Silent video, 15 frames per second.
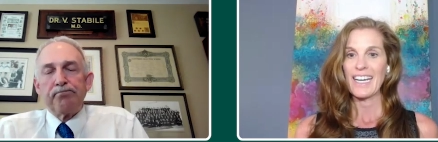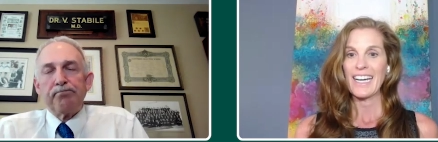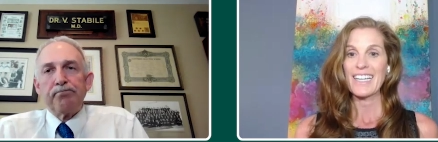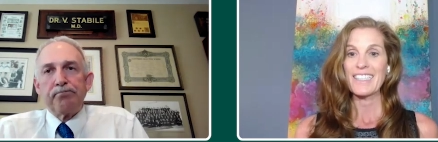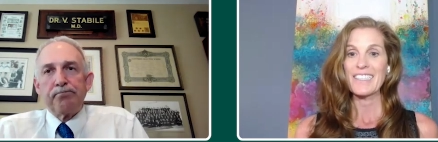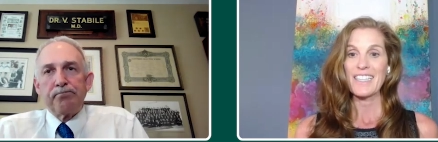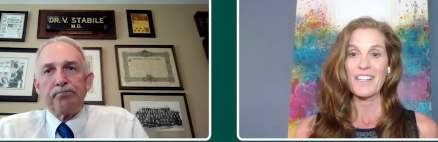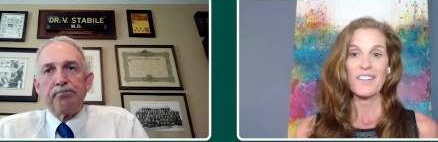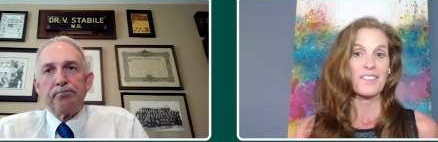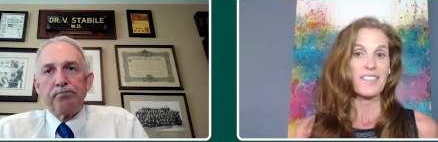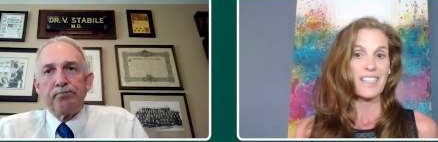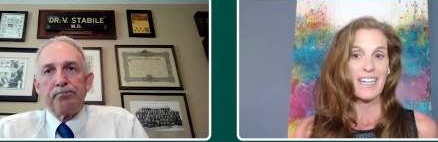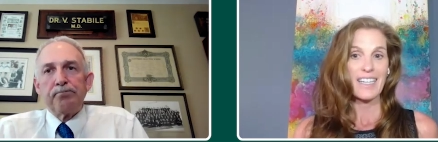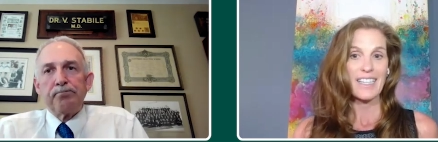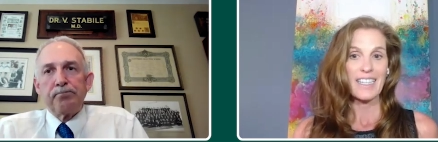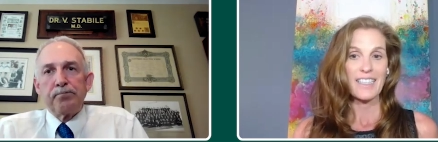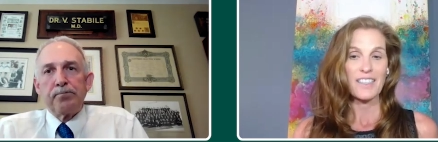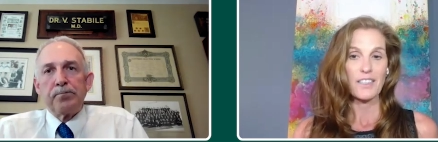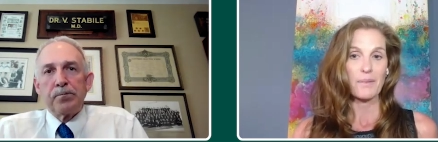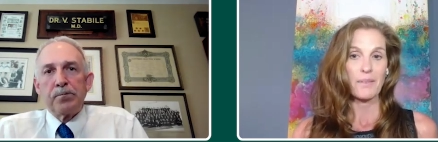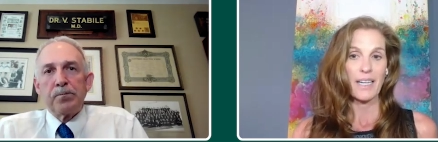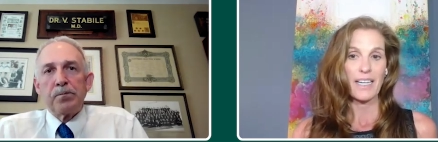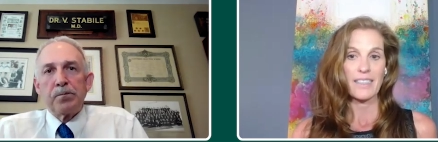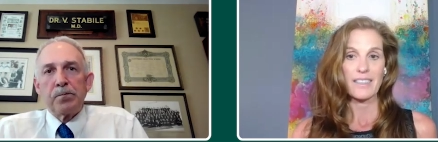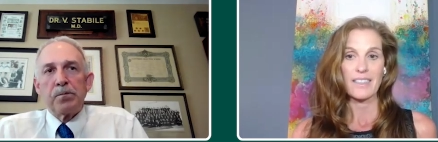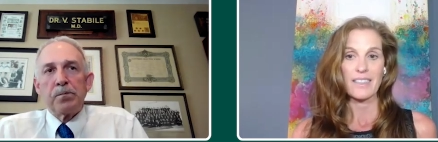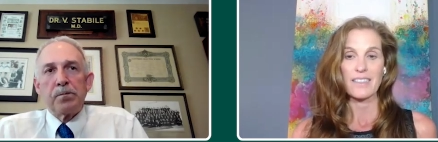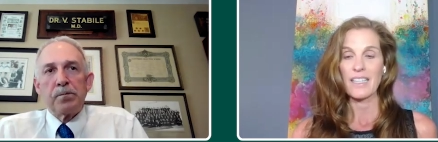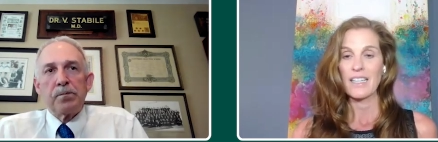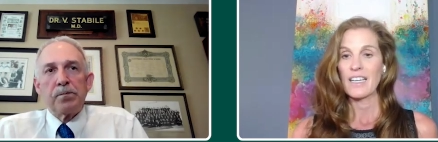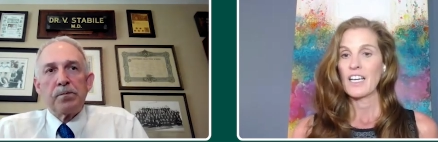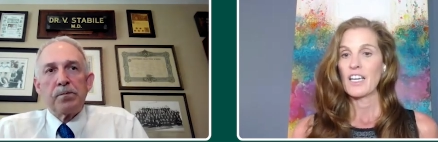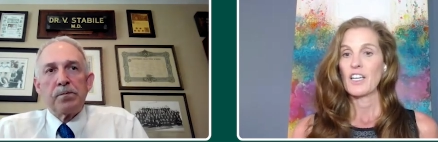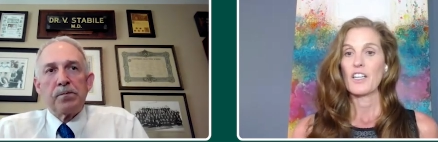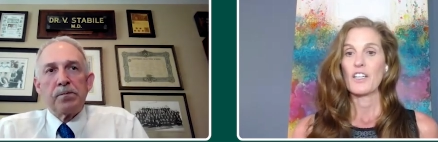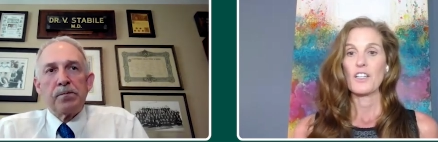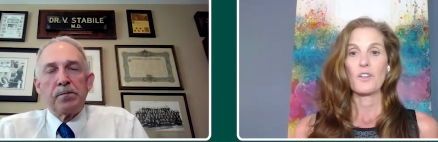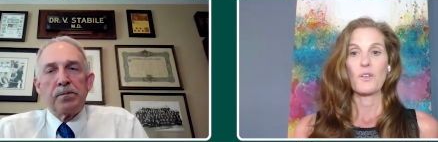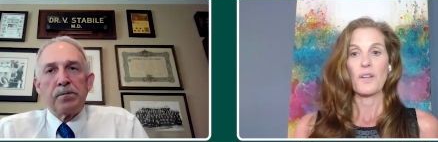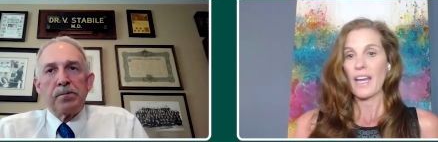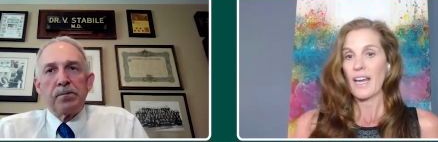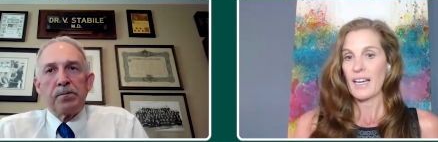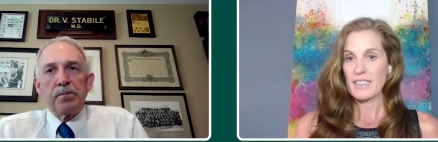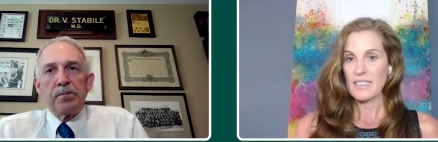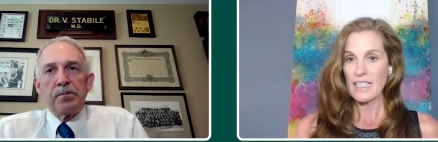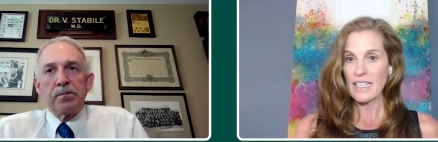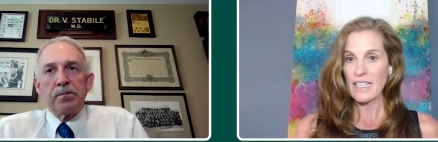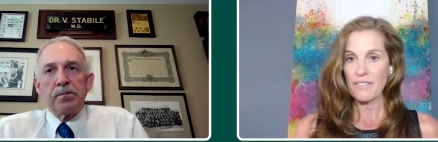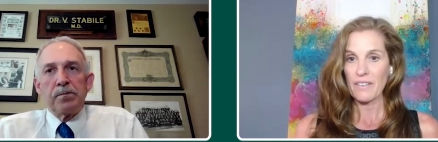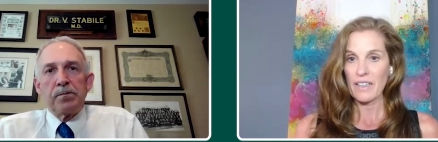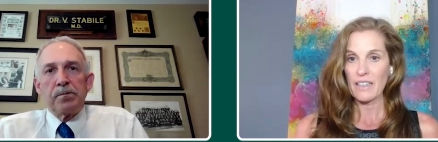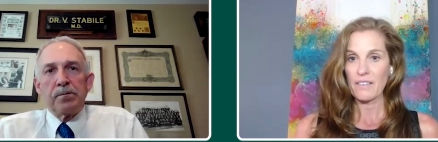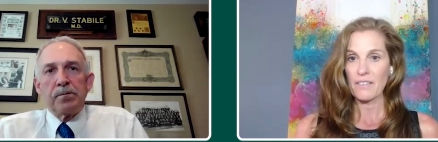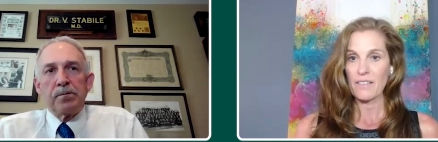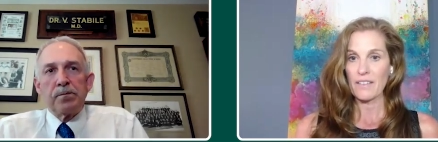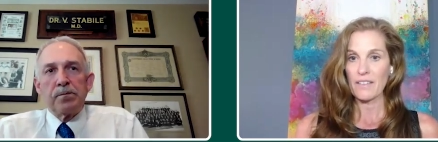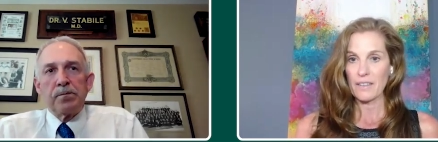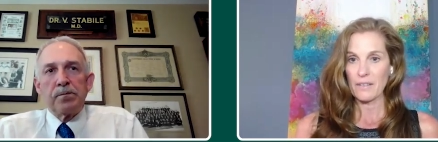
Speaker 1: It sounds like in some cases, you can't even